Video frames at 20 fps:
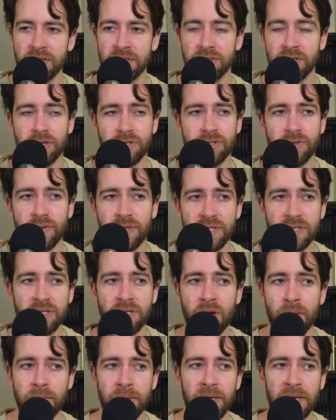Also, this is
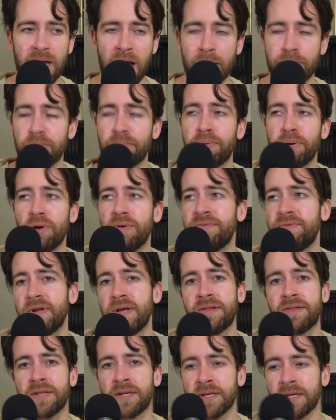coming apropos of
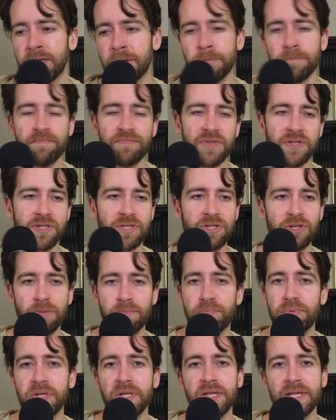nothing. This is
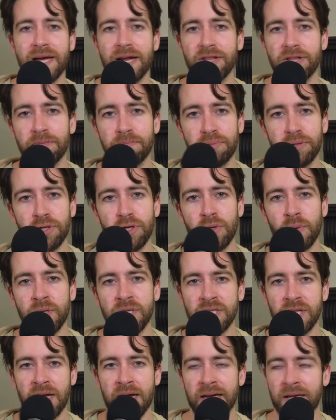completely out of the blue.
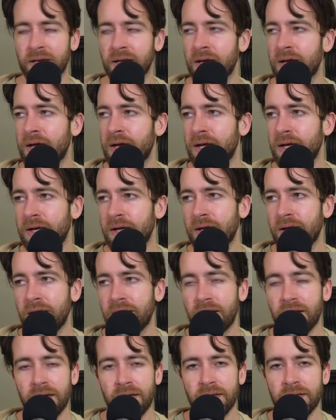He's like,
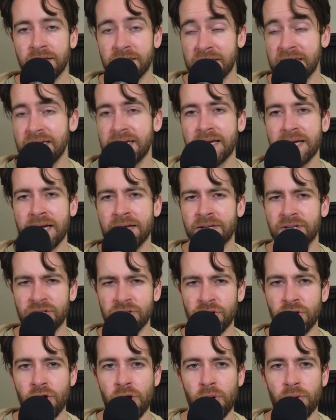because he
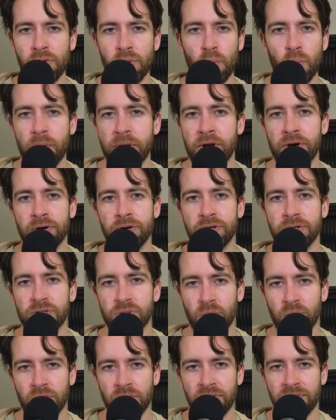doesn't know the weird
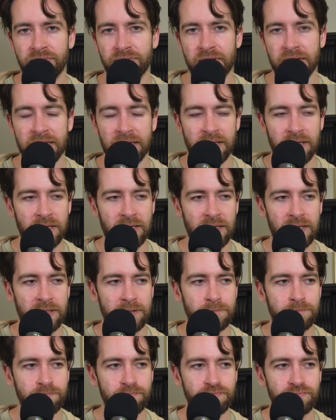sort of like
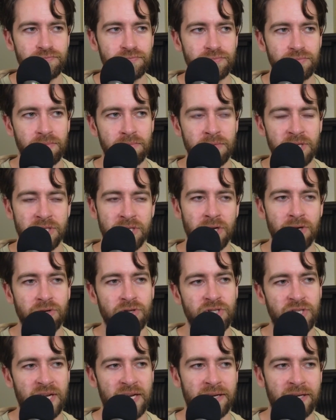
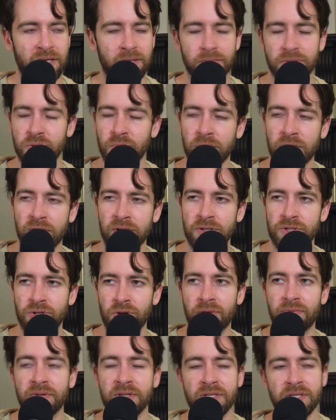misunderstanding between the
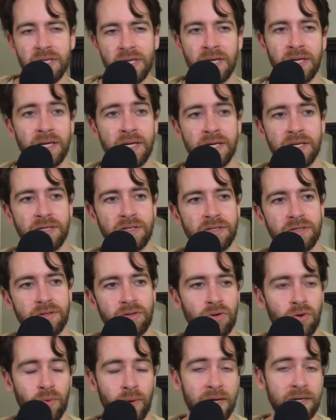servants thinking he's
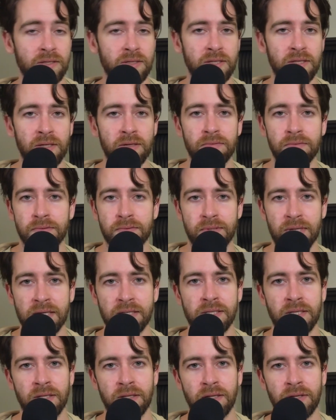correctly
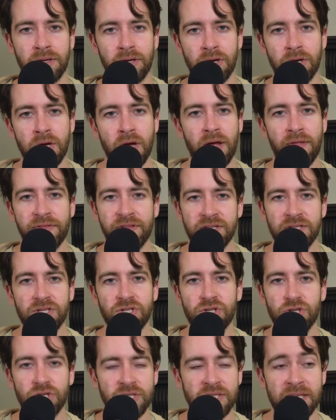guessing that this
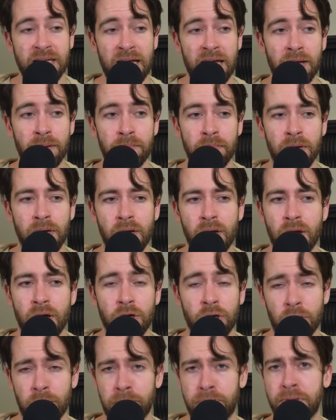is just him
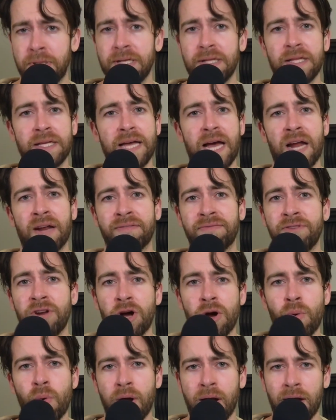completely out of
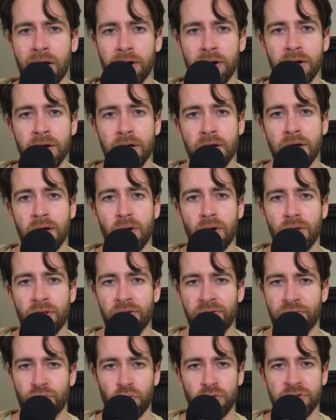nowhere.
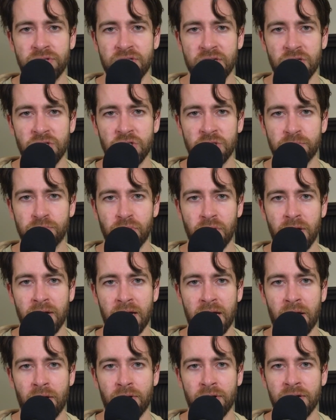The fourth dish is brought
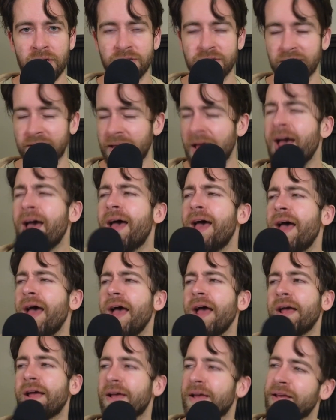out and he's like,
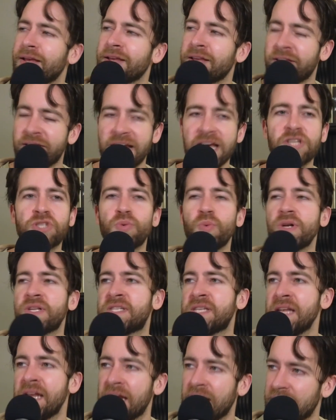hey, guess
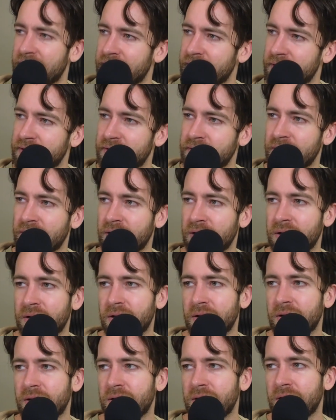what's in it?
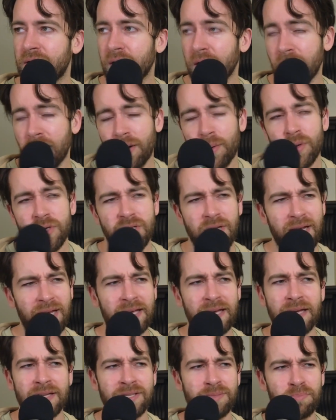Which I
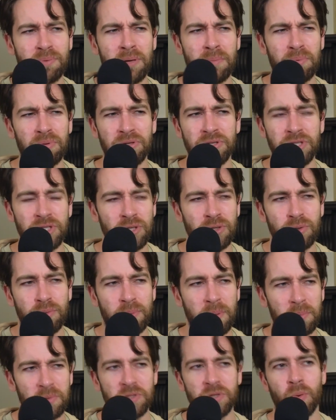guess people do.
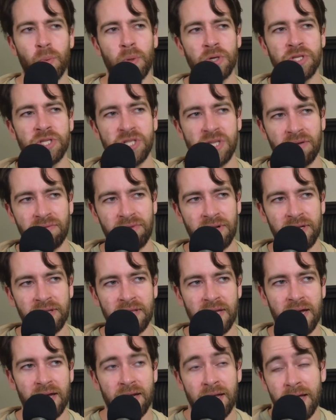People do weird stuff like
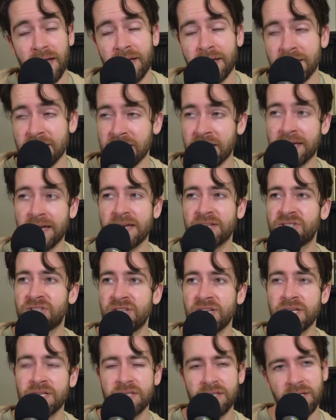that. Hey, can you guess
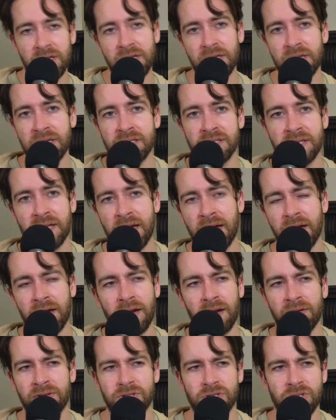this? Can you guess that?
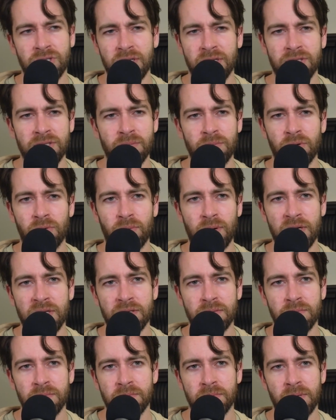And it's just like something
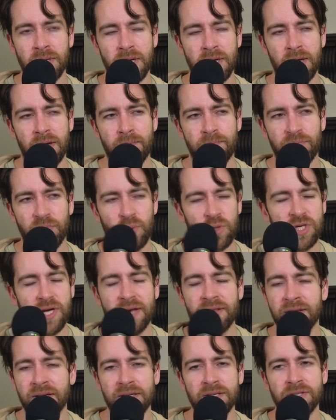random, which
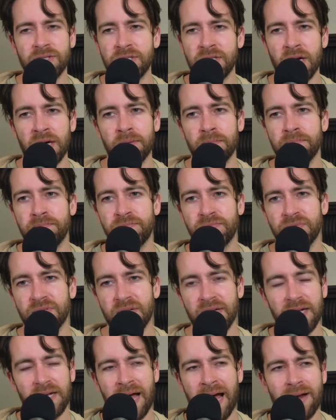I think is dumb. It's
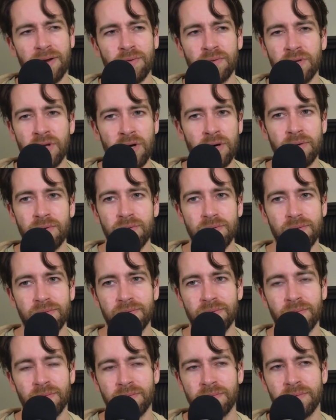like, I don't know.
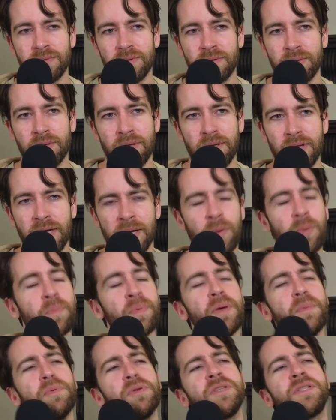Like when
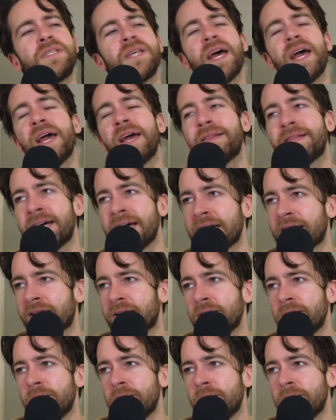people say like